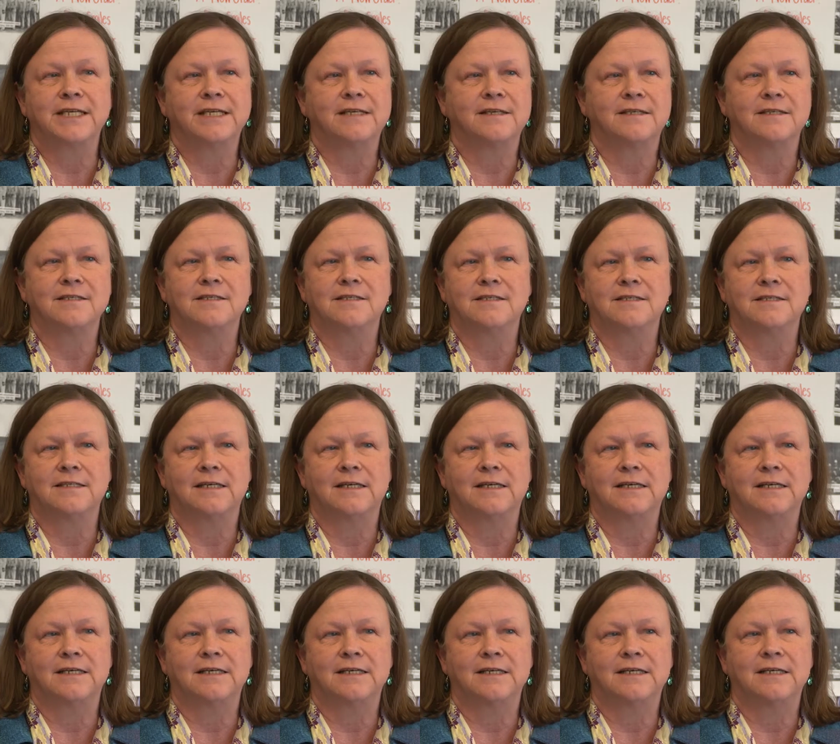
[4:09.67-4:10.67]
kids
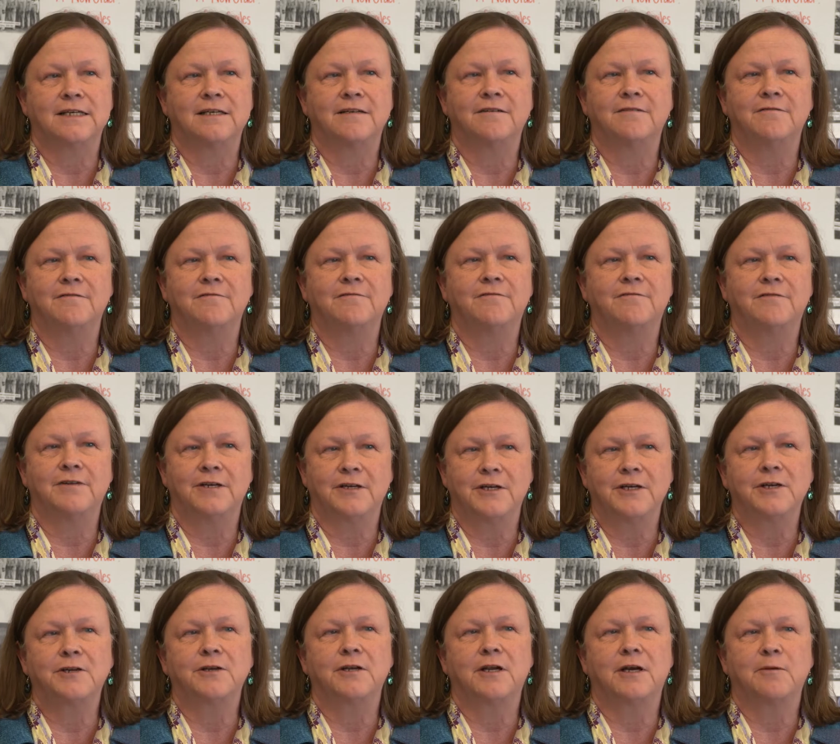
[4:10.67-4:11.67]
a
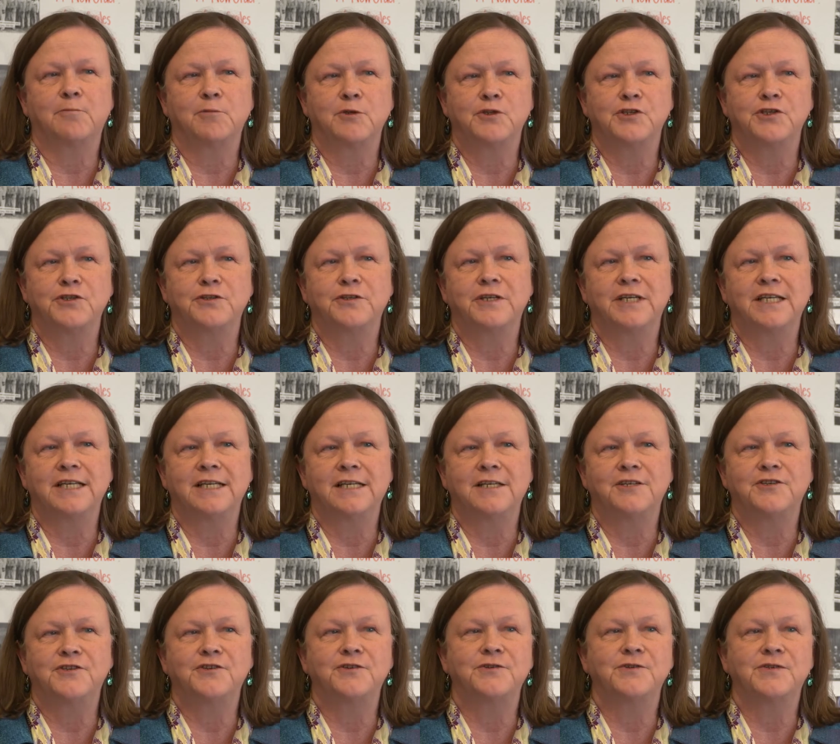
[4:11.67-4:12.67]
very good
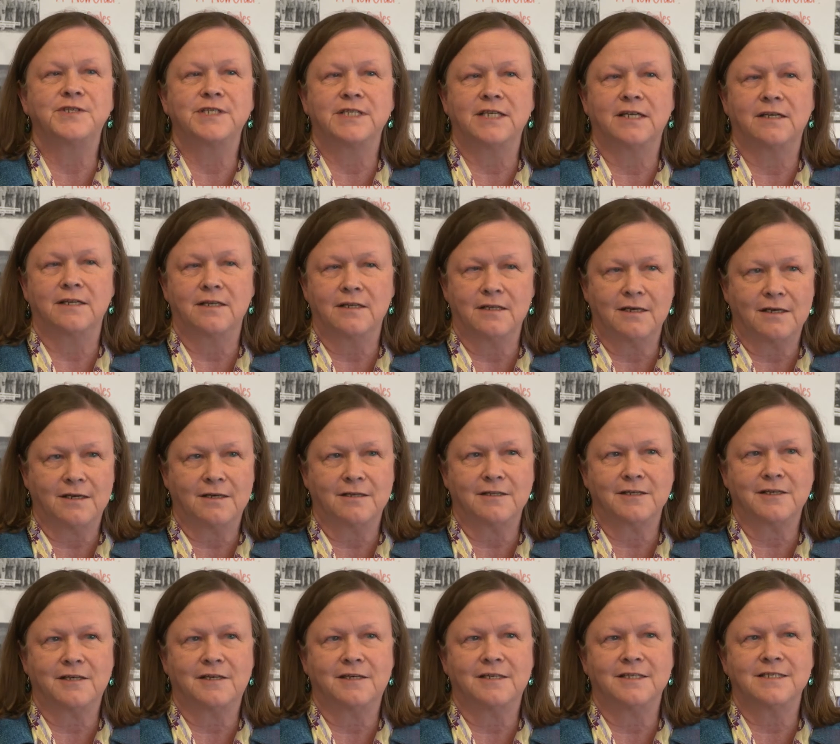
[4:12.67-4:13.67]
opportunity to study the
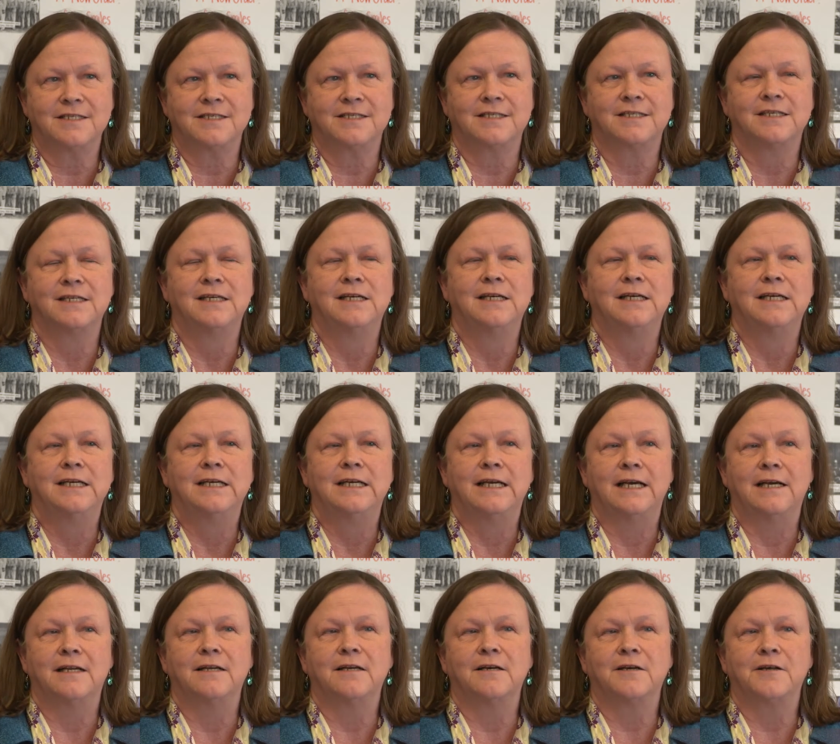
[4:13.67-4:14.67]
Holocaust
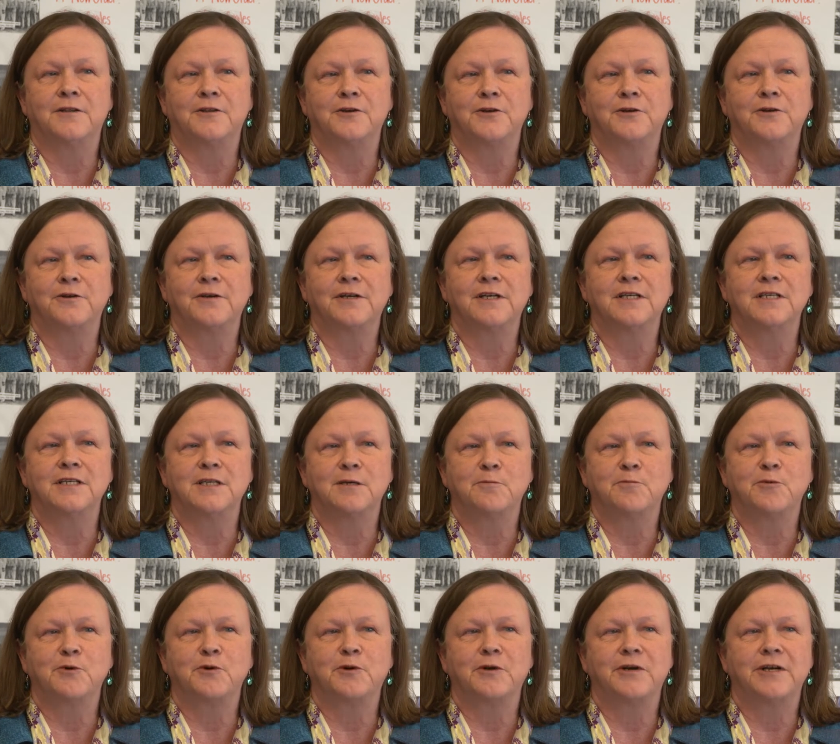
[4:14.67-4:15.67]
and other
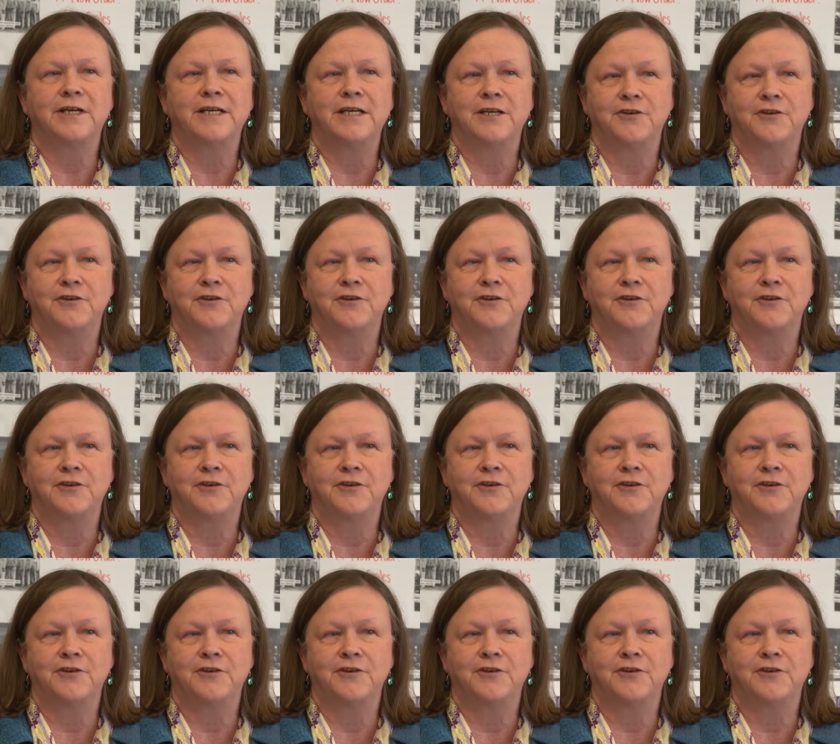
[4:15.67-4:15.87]
contemporary